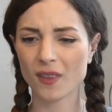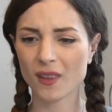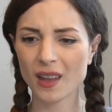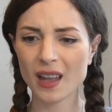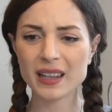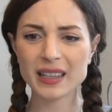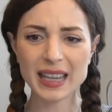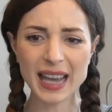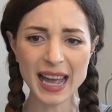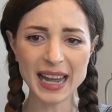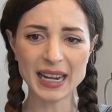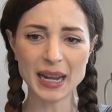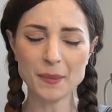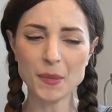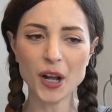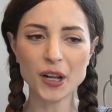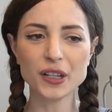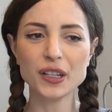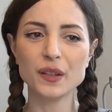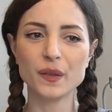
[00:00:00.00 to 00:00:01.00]
again, I'm
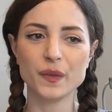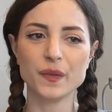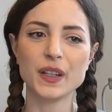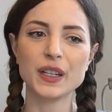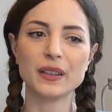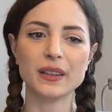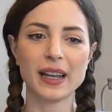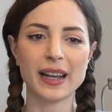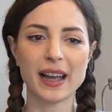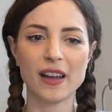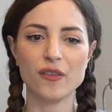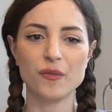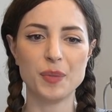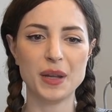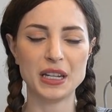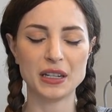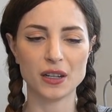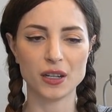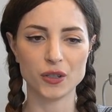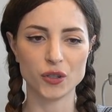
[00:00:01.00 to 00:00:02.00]
not going to feel like I've
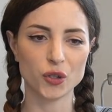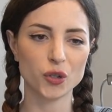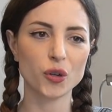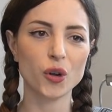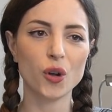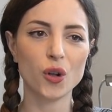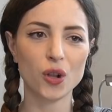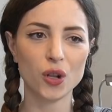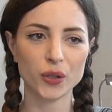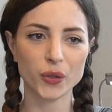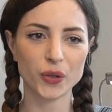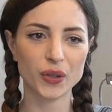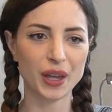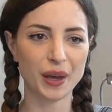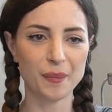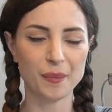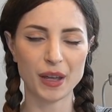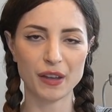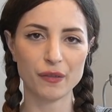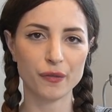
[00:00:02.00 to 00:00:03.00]
been controlled or
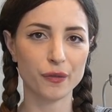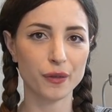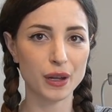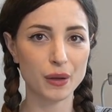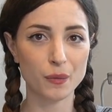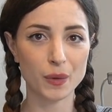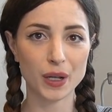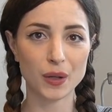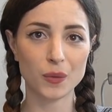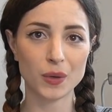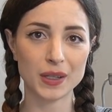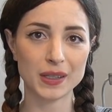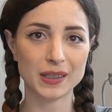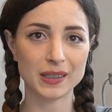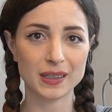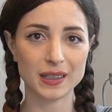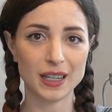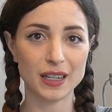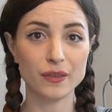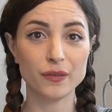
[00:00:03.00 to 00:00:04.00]
that my free will
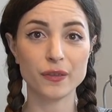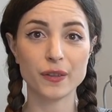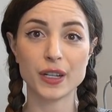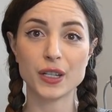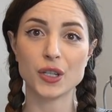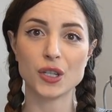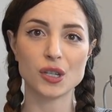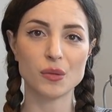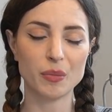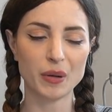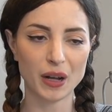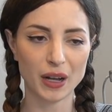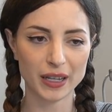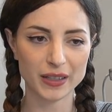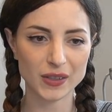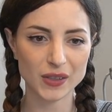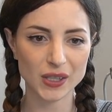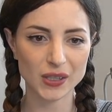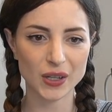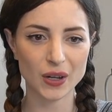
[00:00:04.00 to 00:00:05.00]
was infringed
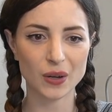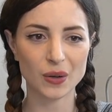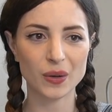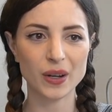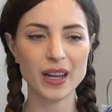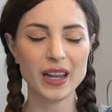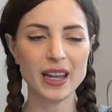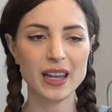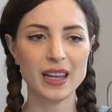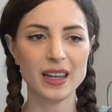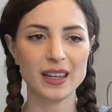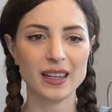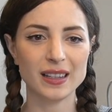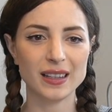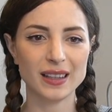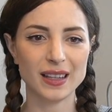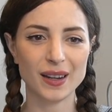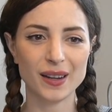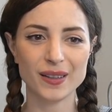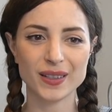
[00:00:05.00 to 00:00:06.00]
upon. So
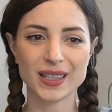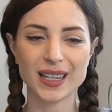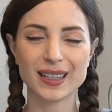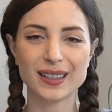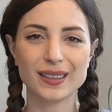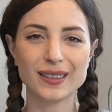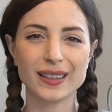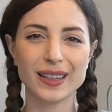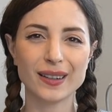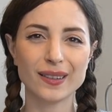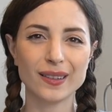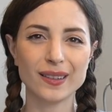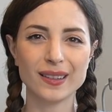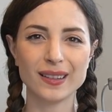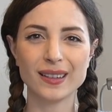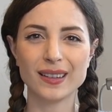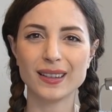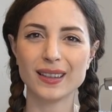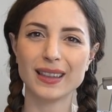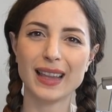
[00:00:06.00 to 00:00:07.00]
there's like a
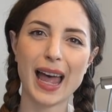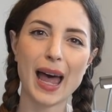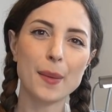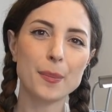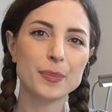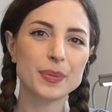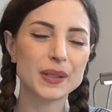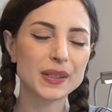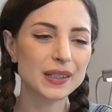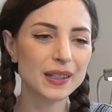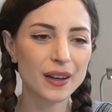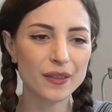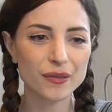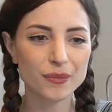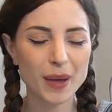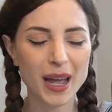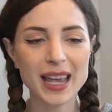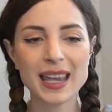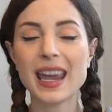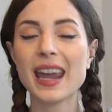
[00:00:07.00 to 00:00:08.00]
little lapse of
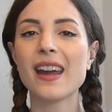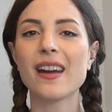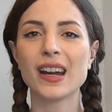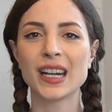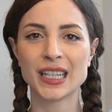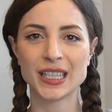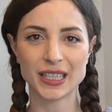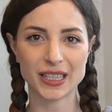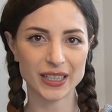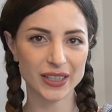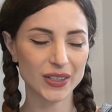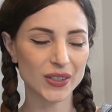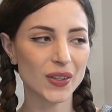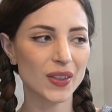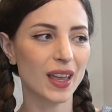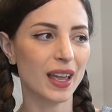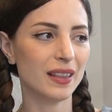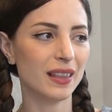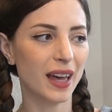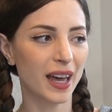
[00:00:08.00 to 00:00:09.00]
my character so
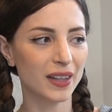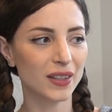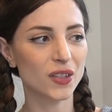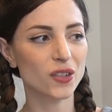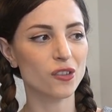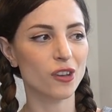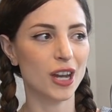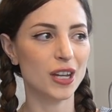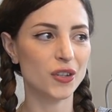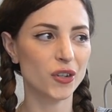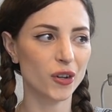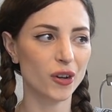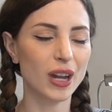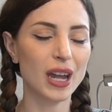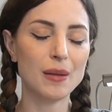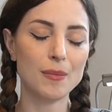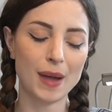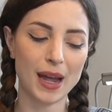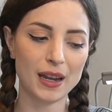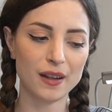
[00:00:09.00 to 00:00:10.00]
that that stranger
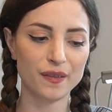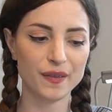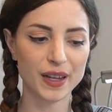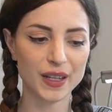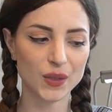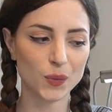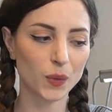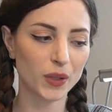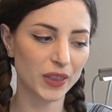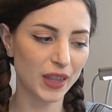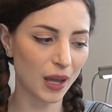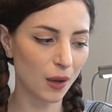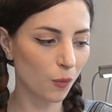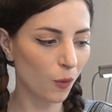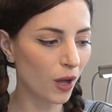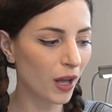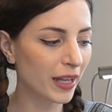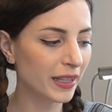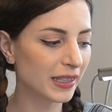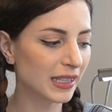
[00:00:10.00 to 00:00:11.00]
can manifest what they
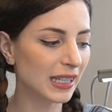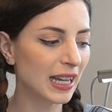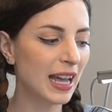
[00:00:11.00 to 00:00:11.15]
want,